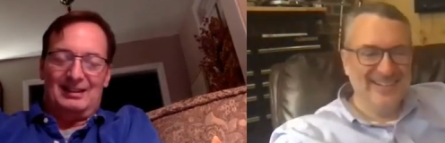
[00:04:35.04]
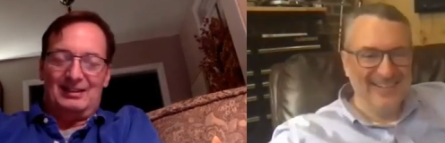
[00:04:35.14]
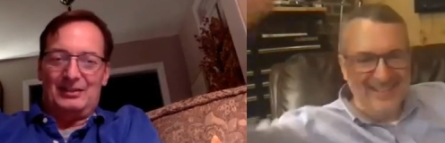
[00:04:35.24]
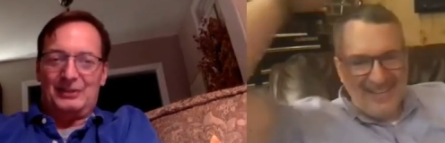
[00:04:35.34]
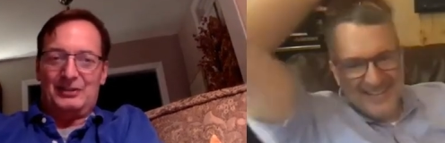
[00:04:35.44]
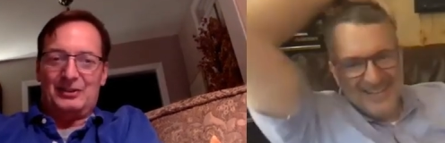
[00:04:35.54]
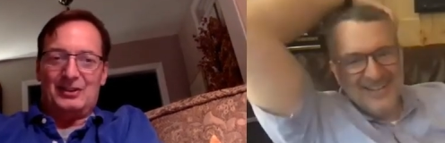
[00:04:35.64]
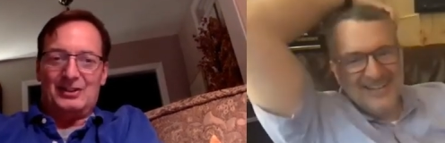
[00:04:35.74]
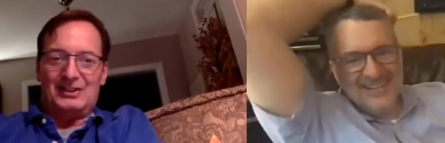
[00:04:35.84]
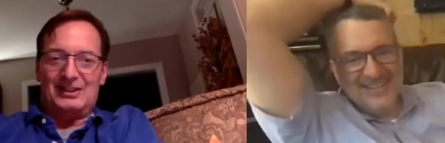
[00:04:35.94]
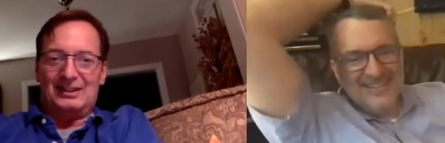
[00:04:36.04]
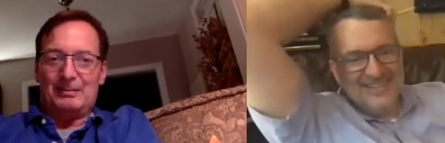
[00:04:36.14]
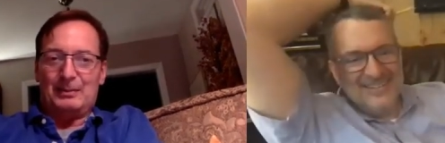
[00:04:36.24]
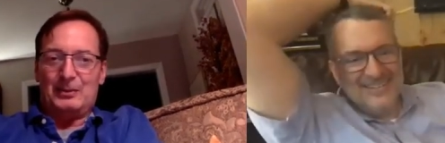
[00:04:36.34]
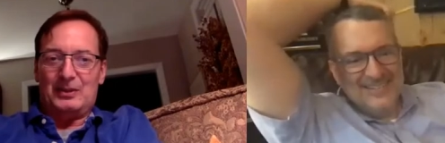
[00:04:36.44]
Speaker 1: two girls and a
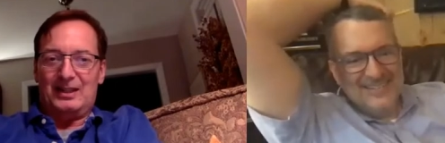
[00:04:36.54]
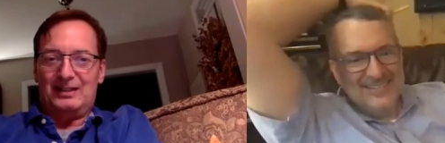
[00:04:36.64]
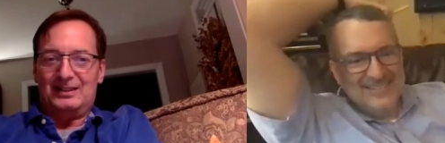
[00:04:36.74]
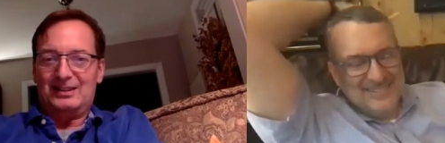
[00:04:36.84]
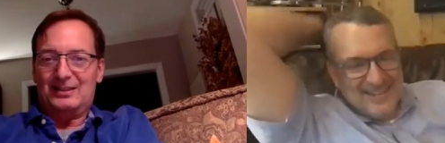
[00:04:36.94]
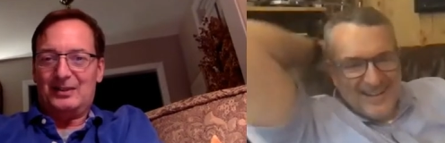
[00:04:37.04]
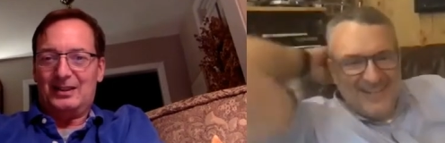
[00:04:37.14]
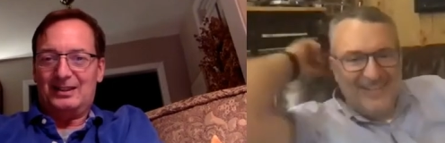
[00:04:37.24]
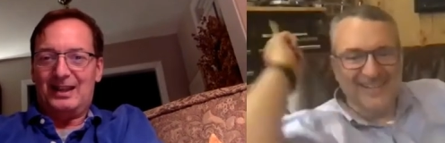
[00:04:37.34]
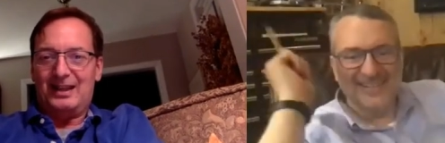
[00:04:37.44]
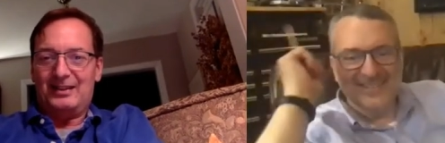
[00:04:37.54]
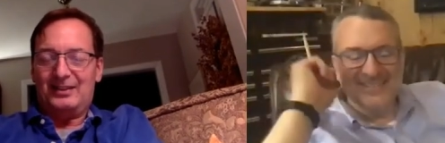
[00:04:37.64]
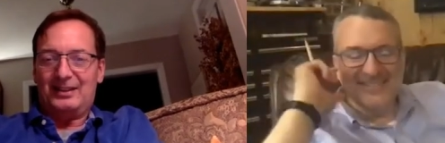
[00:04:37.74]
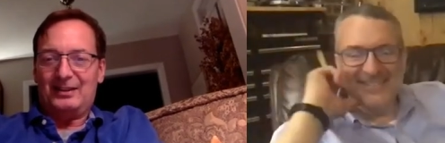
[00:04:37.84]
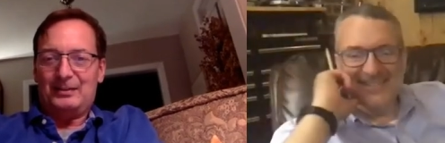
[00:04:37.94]
boy. So uh, yeah. Uh,
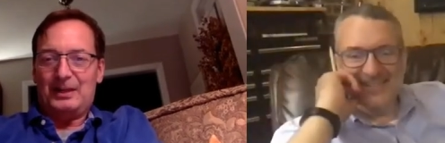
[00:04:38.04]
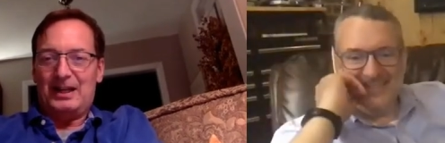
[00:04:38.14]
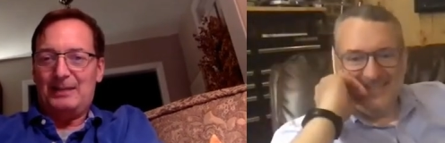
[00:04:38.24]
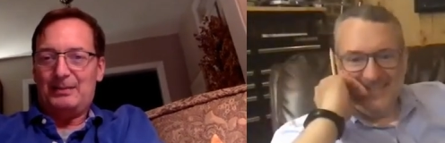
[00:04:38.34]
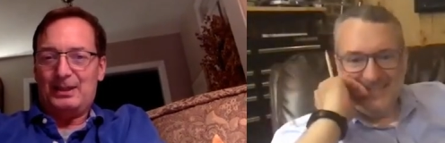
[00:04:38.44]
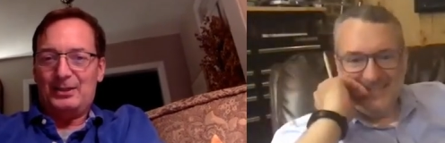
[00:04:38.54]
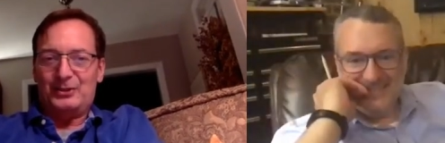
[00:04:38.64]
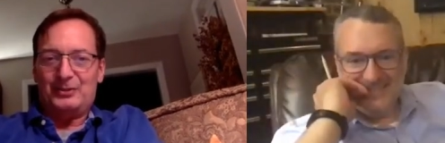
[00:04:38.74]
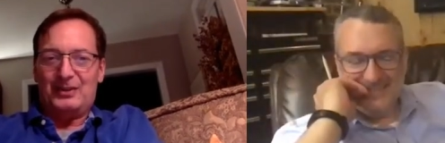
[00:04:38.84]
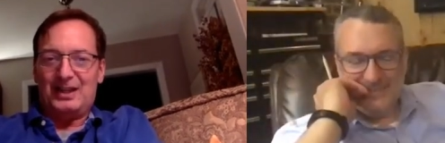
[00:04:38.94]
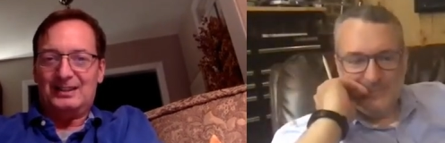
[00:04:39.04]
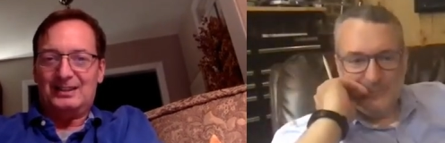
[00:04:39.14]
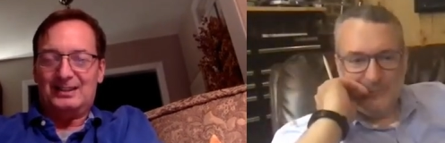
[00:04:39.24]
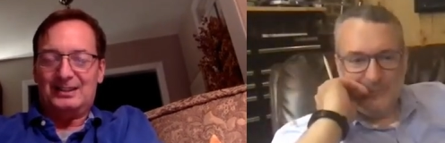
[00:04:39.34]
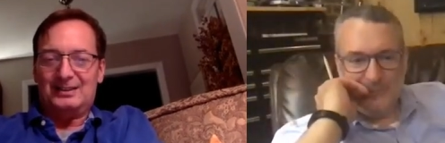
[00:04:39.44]
think of the Brady Bunch. We've got
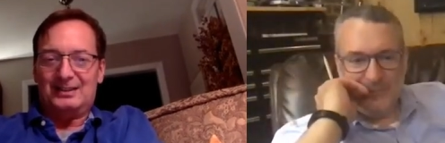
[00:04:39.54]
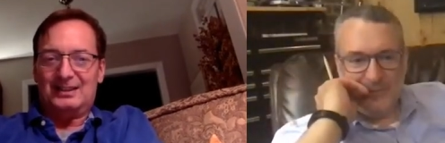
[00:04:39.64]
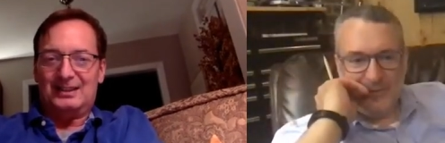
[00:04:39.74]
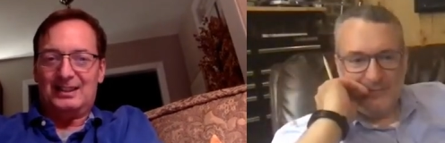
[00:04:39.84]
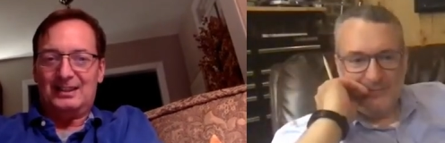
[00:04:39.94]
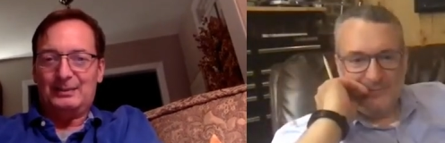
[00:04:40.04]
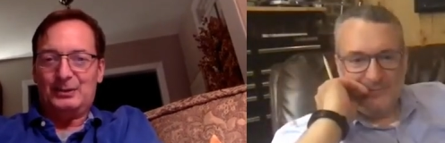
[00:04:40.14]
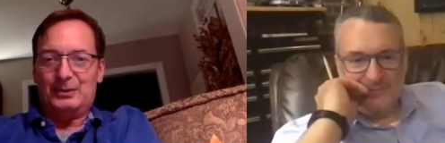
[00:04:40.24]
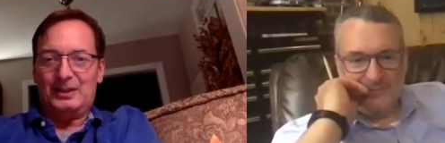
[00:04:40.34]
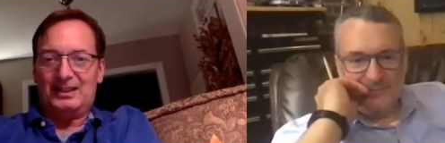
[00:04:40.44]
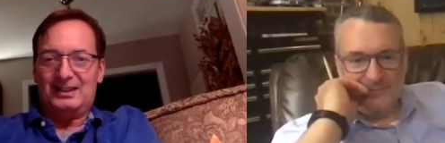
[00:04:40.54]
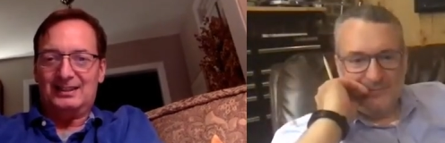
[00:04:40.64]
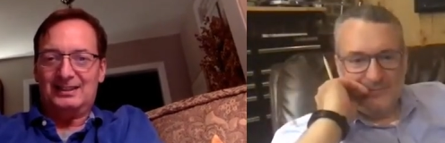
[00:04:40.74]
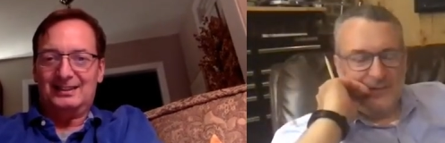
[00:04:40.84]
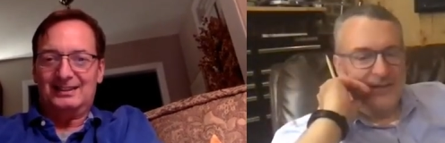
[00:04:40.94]
six six kids between us.
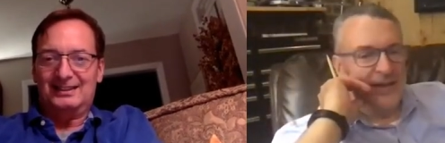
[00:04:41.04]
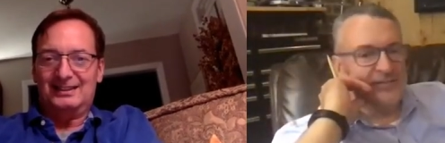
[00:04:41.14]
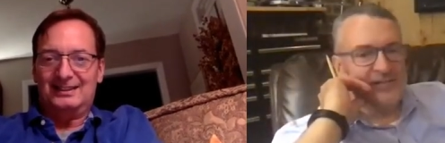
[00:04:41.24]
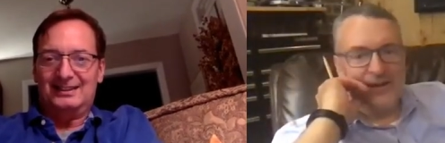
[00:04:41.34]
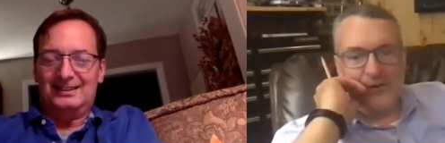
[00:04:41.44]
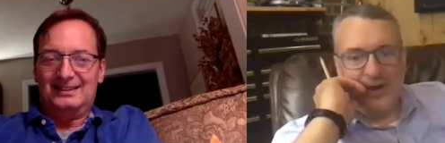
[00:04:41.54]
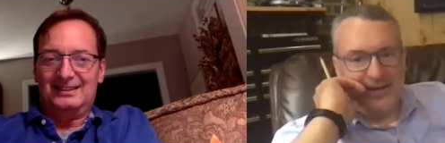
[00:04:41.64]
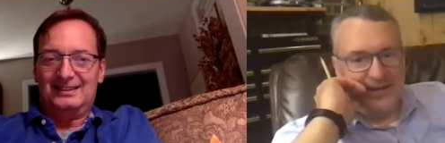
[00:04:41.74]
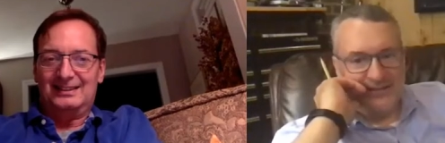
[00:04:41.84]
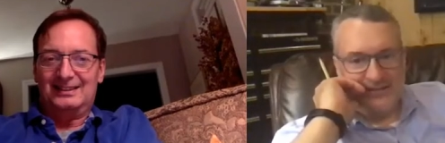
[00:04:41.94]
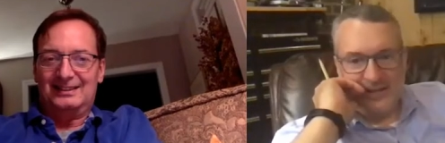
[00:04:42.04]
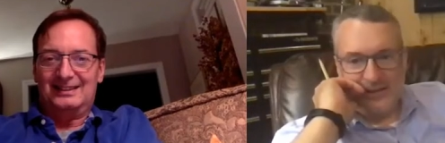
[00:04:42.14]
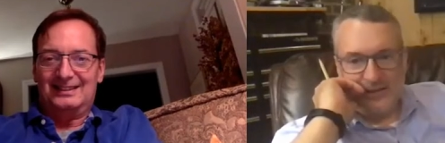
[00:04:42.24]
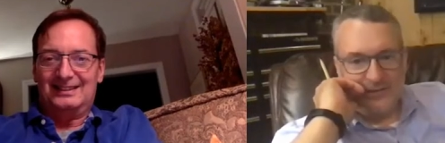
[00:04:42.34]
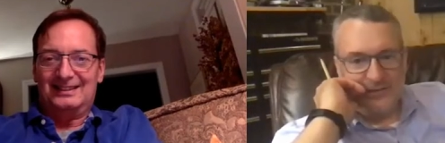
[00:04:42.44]
Speaker 2: You guys got great kids
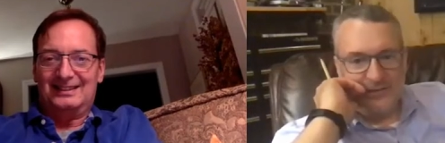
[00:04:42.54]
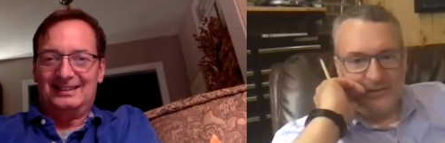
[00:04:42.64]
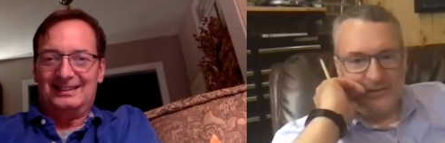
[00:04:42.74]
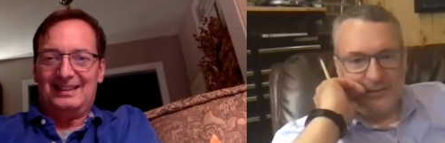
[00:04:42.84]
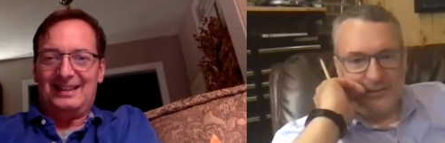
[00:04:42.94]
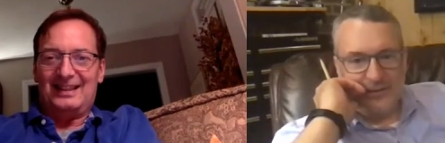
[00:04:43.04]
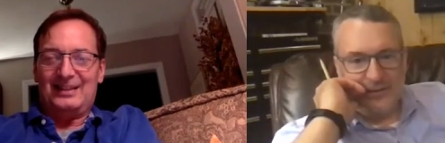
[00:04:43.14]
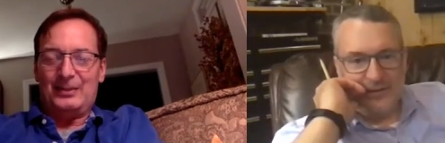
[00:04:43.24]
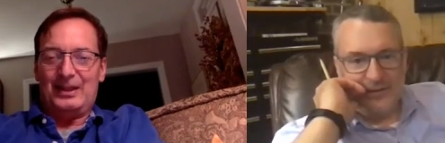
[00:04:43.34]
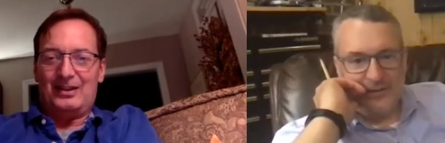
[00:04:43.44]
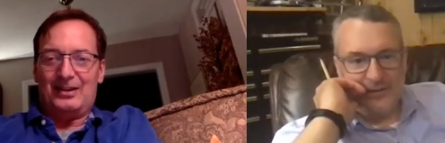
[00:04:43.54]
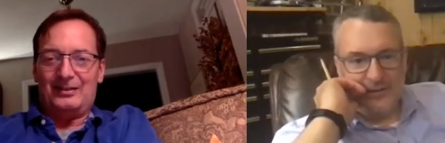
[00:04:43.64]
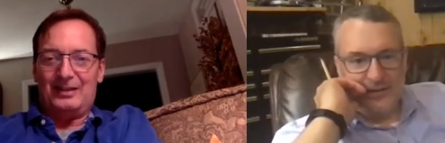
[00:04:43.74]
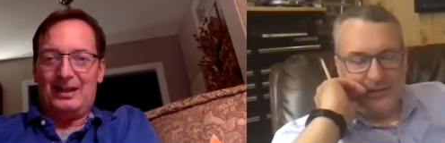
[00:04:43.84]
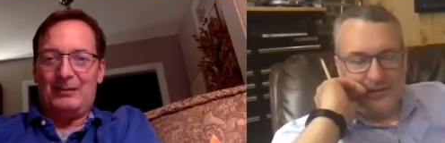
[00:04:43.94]
though. You yeah, really do.
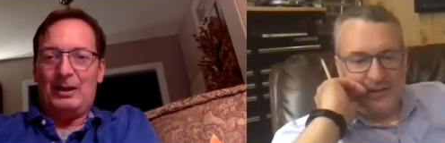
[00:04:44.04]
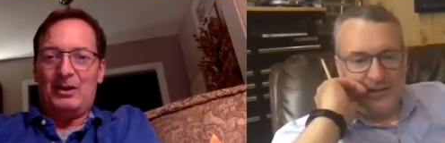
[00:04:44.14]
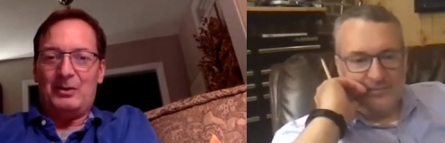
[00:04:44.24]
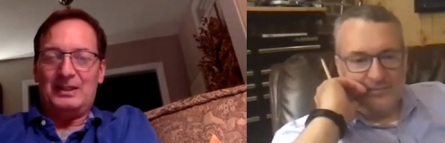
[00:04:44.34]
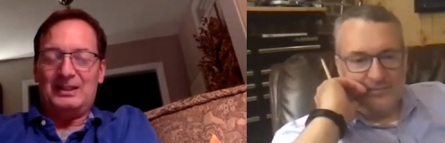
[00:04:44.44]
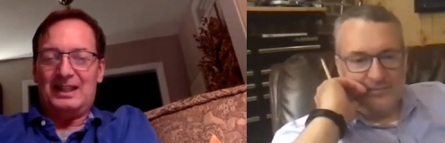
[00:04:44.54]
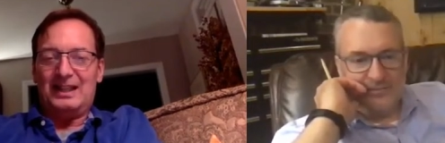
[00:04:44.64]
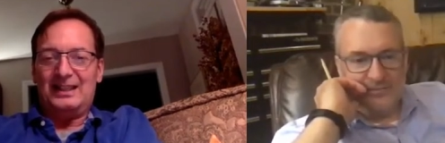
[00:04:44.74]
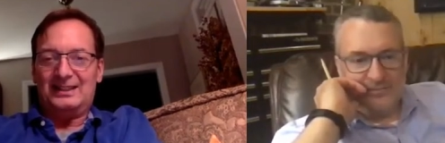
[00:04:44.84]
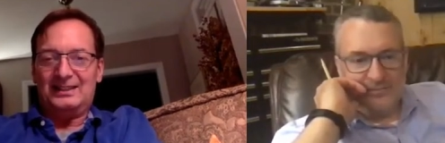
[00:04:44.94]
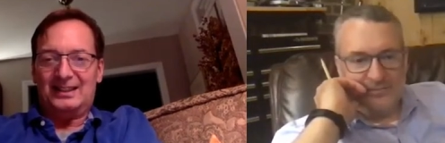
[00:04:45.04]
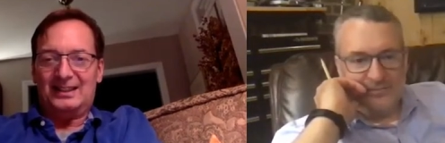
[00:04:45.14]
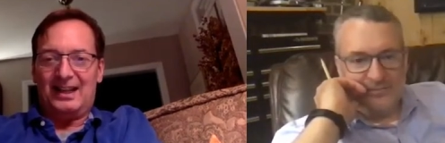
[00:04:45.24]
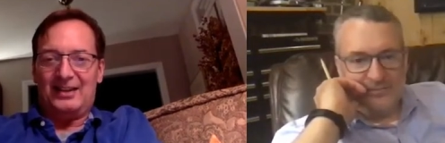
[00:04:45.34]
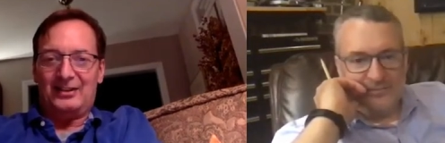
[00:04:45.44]
Speaker 1: And we all went to Iceland
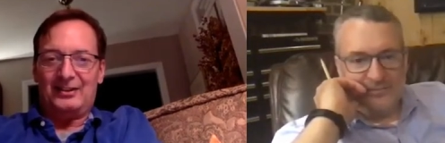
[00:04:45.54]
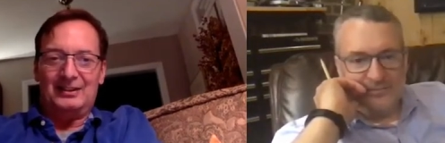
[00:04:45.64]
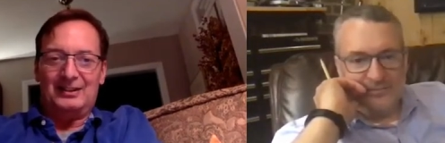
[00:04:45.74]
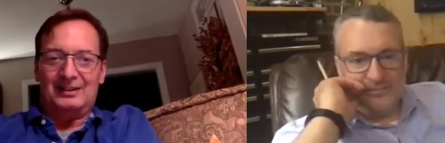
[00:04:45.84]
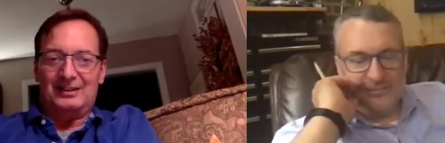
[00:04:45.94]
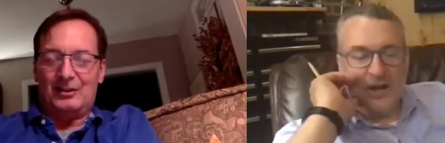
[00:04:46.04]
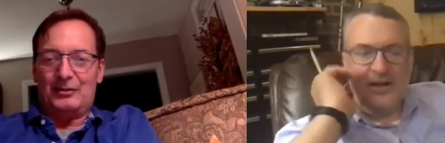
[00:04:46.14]
together right?